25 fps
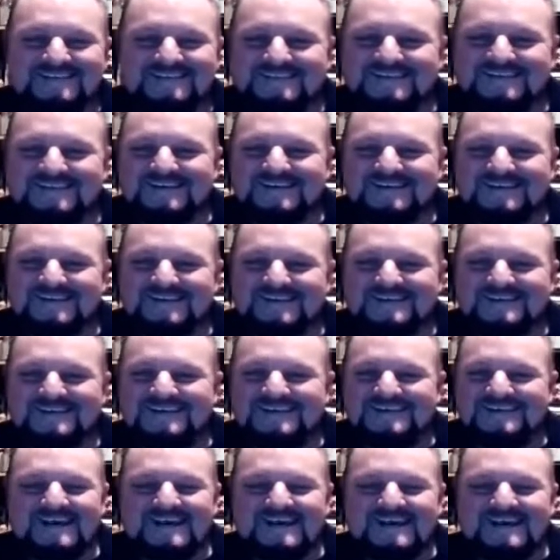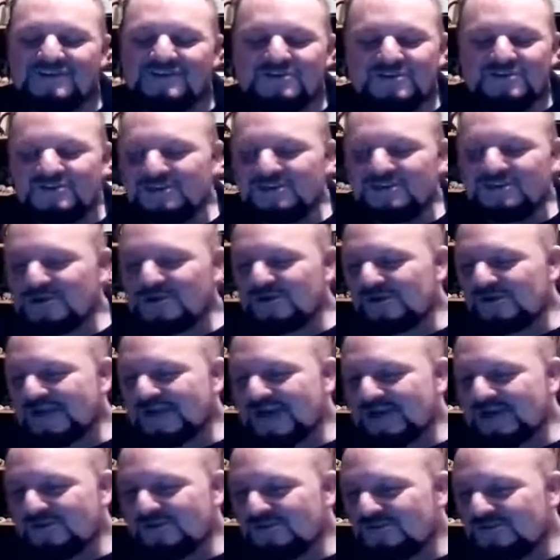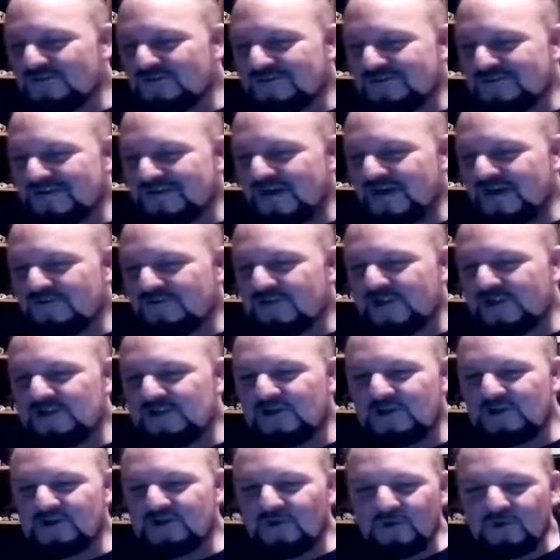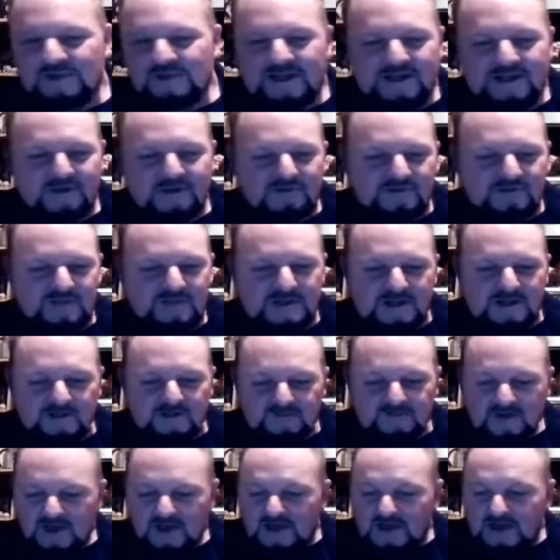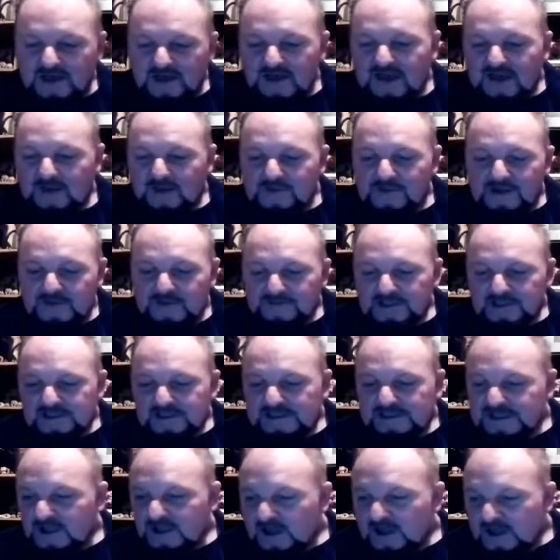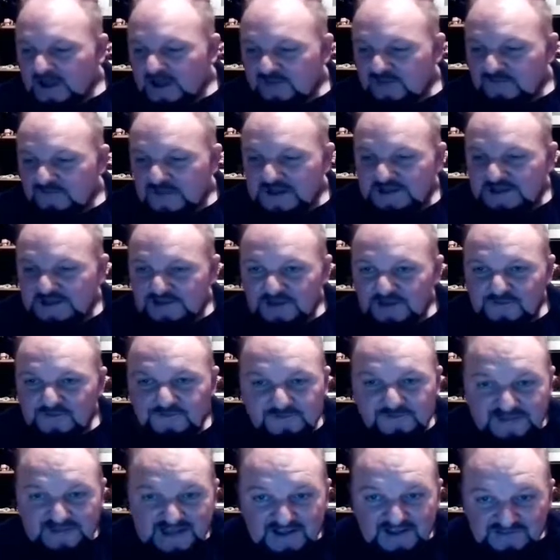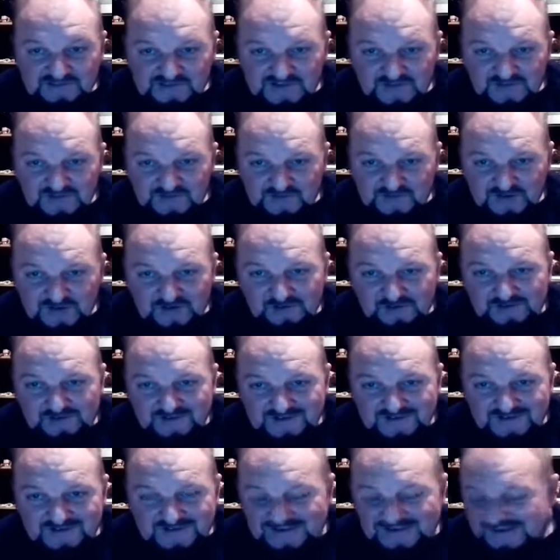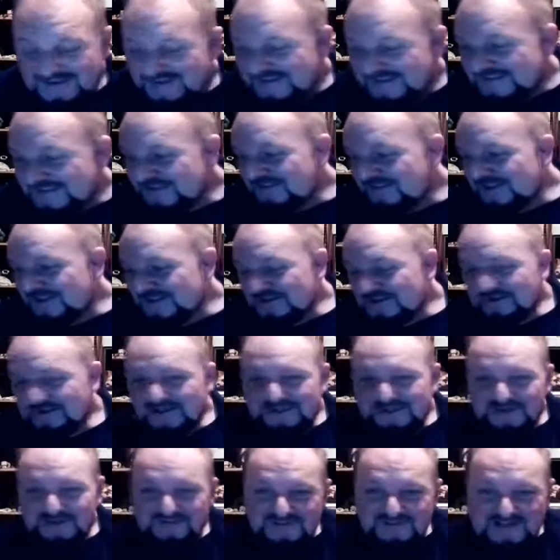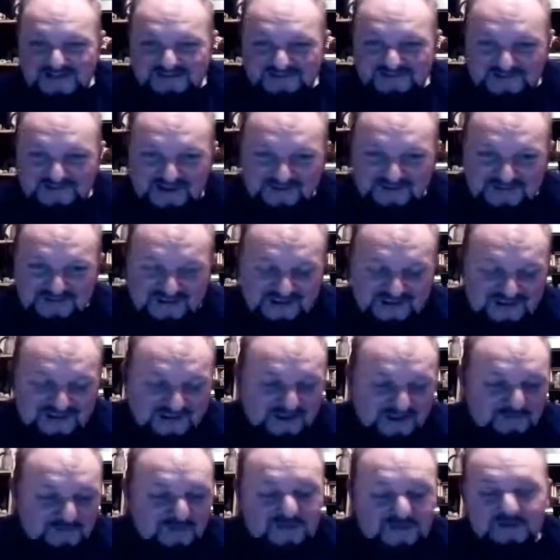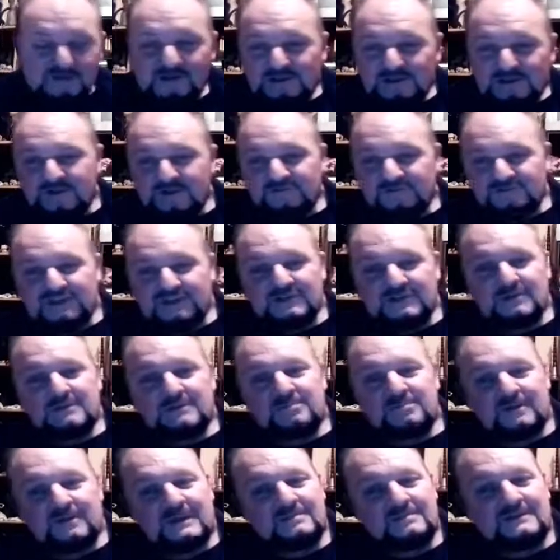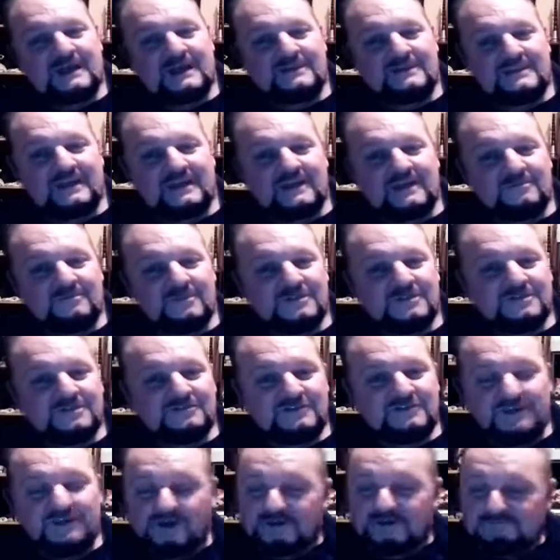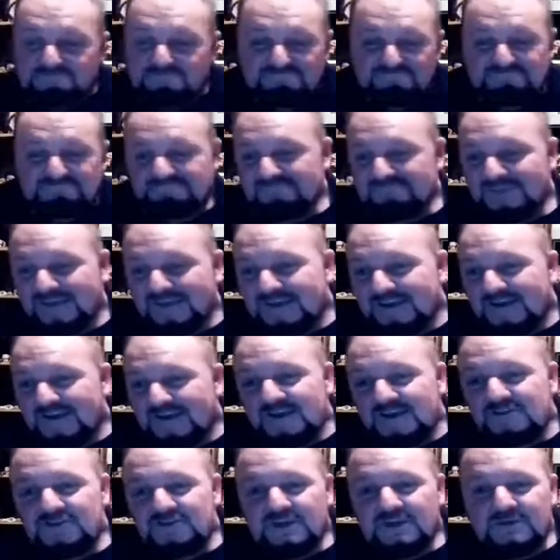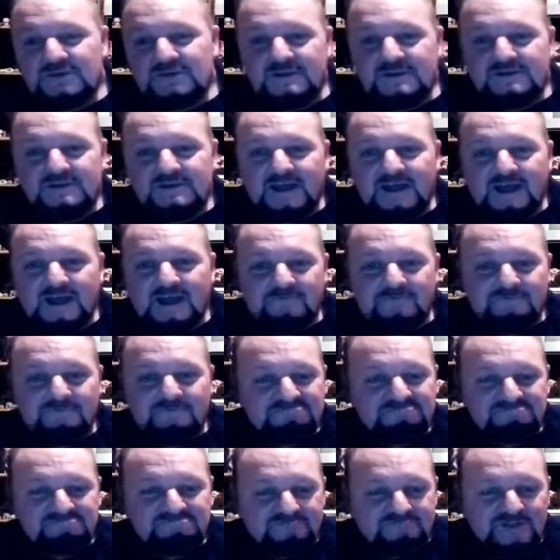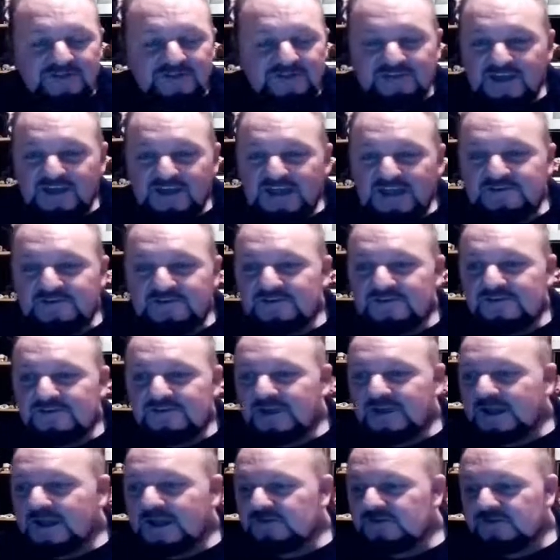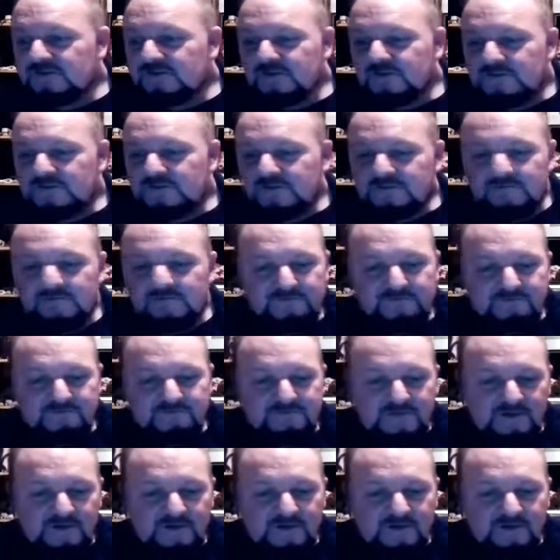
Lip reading: Yeah. Oh, it's good to look at all angles. I try and look at all angles. I mean, admittedly, I have met a lot of flakes in this field. There are a lot of nutters out there, but there are a lot of genuine people out there with, genuine intent and genuine